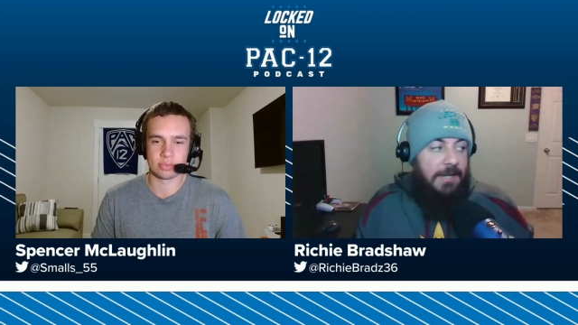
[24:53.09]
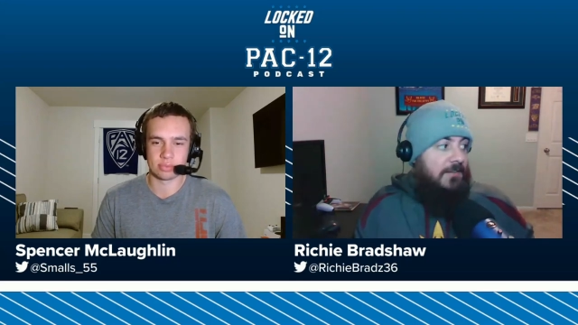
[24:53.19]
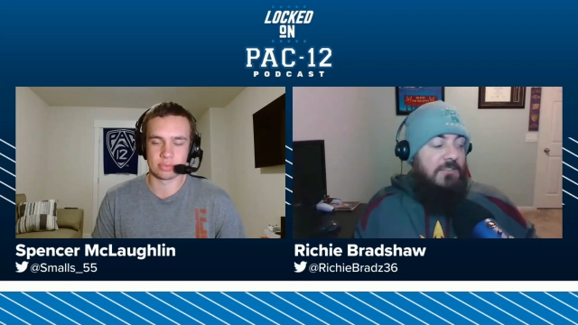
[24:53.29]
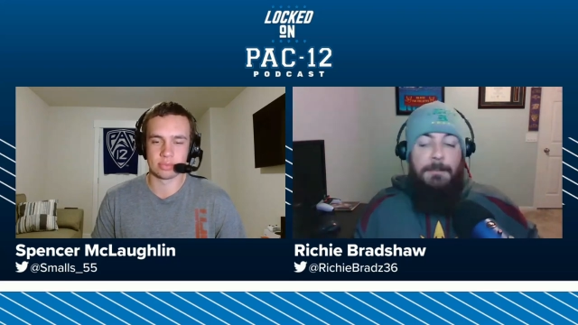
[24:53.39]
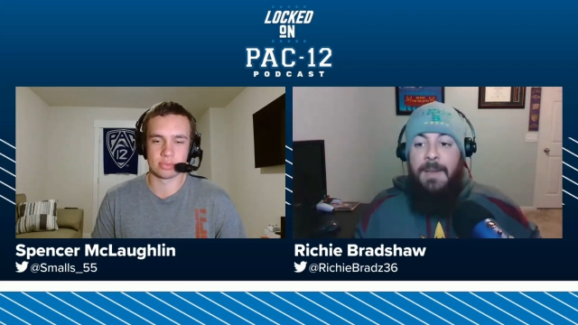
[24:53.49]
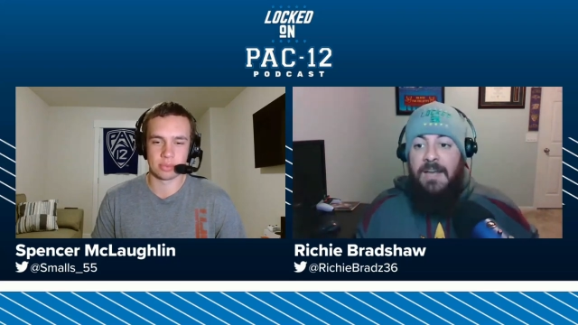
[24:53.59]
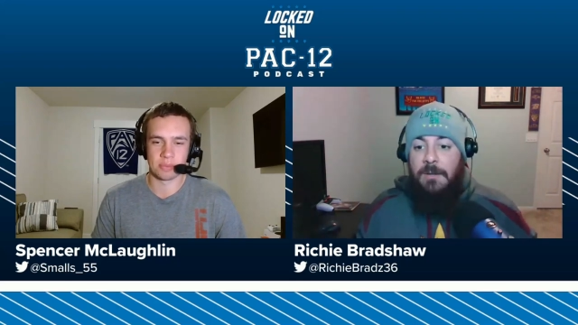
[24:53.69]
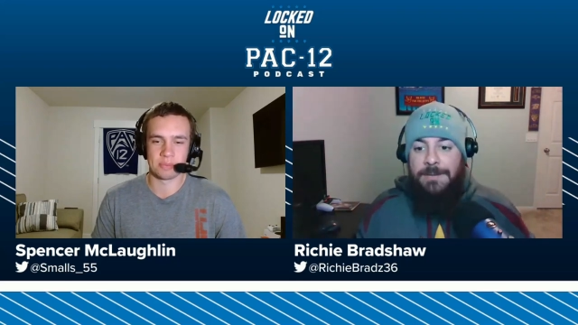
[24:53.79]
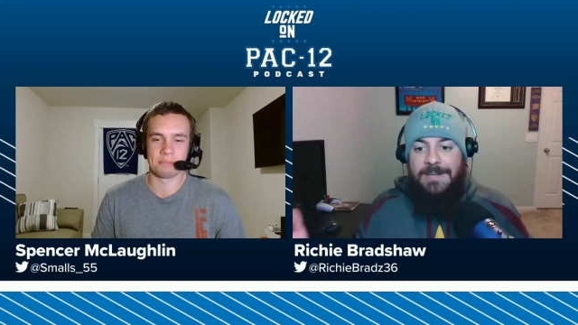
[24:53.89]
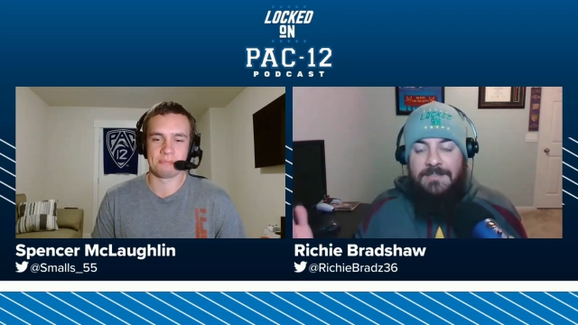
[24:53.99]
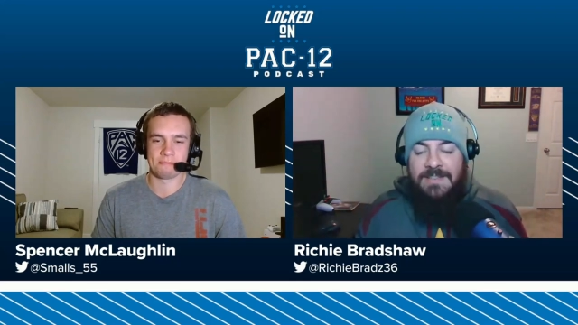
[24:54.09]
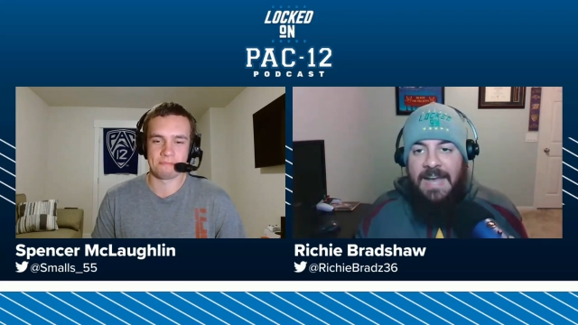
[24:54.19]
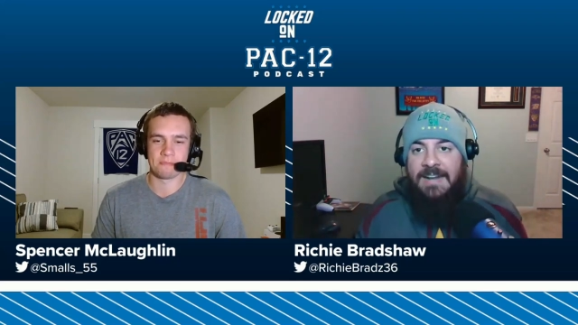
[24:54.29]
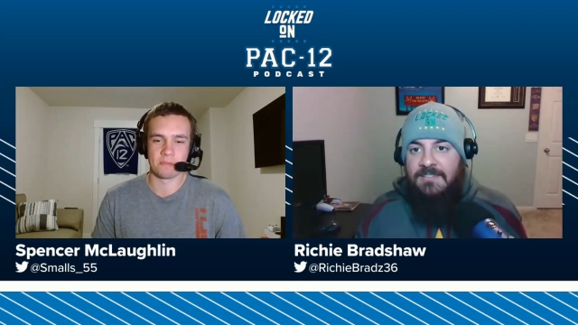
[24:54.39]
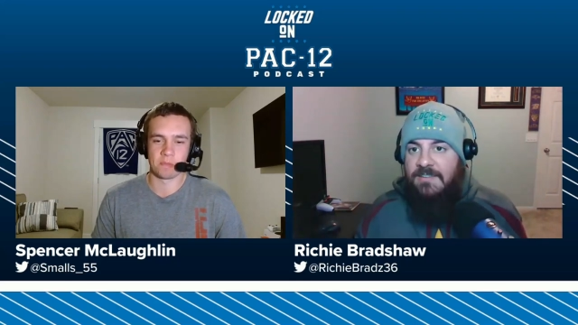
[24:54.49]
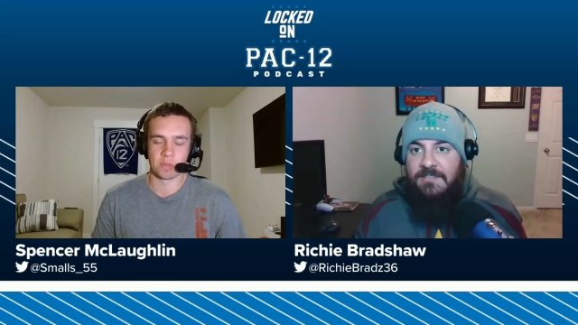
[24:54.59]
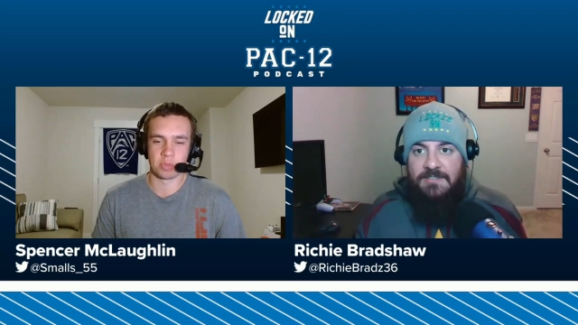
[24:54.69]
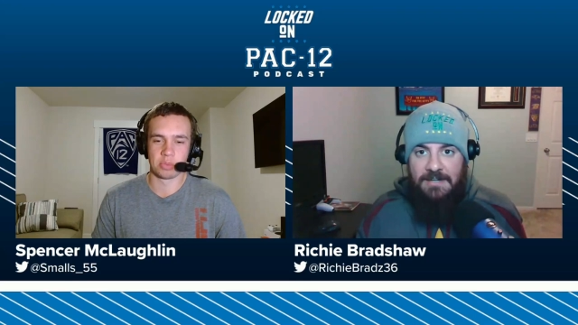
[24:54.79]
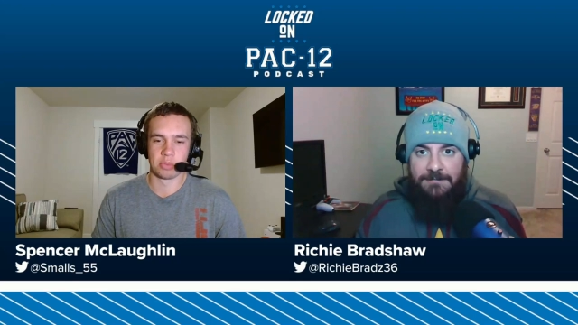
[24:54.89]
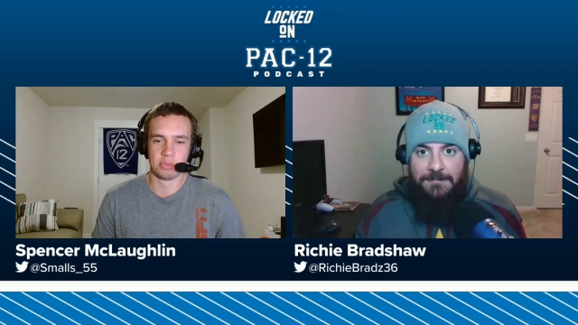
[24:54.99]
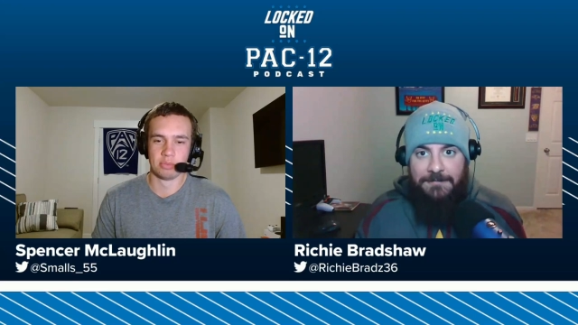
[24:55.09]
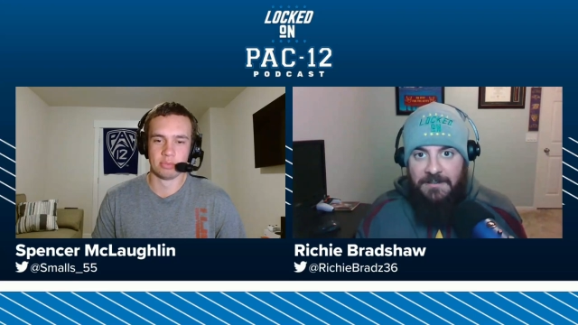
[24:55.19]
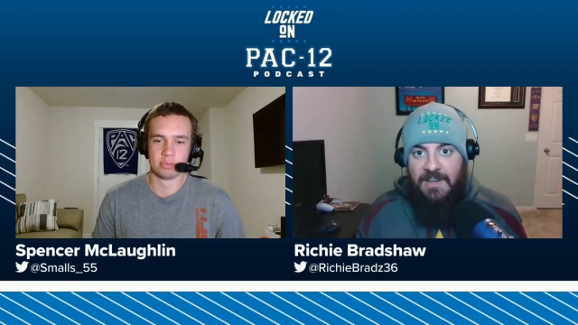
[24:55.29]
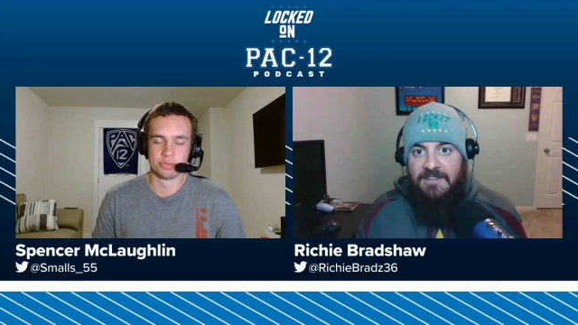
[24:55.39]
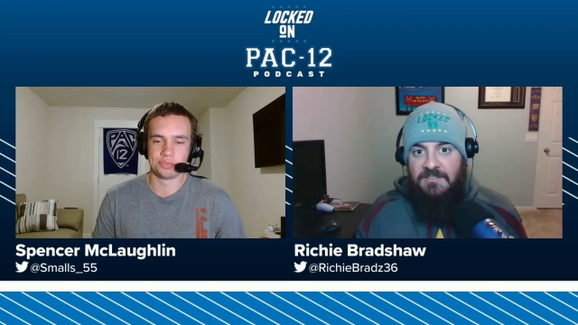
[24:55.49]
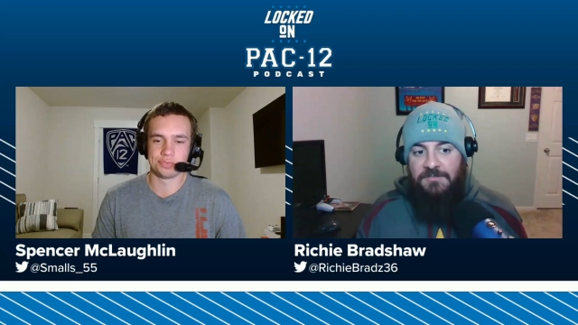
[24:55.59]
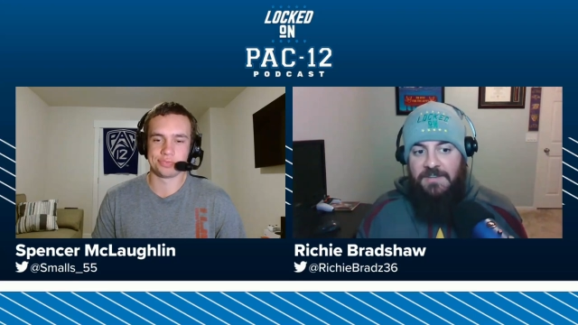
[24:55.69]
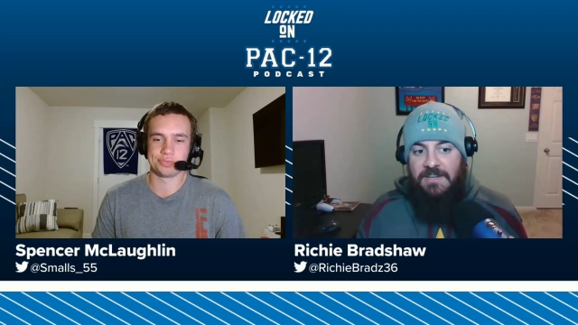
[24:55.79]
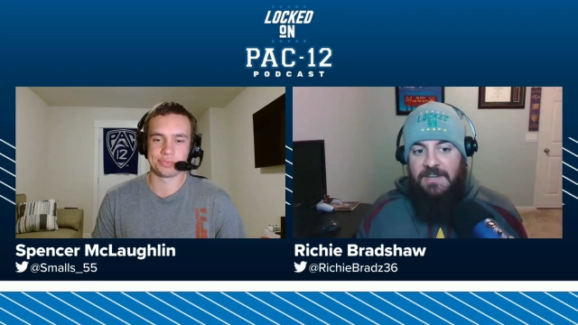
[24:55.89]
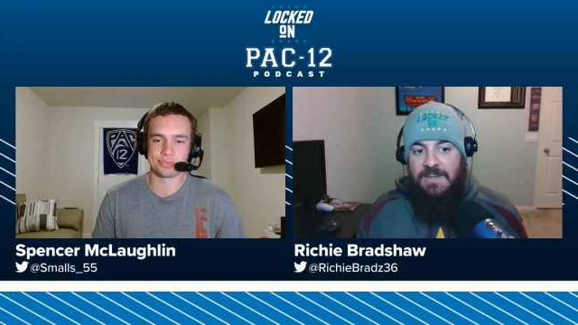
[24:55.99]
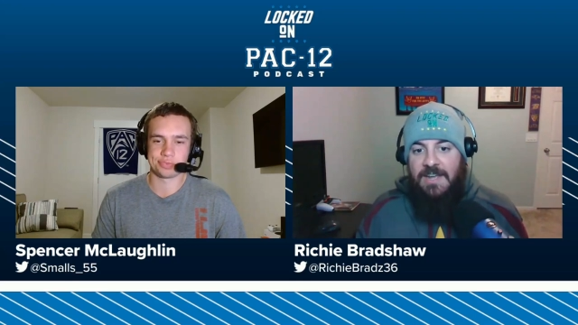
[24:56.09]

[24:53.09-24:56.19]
Speaker 1: it doesn't matter, because that's the Stanford philosophy.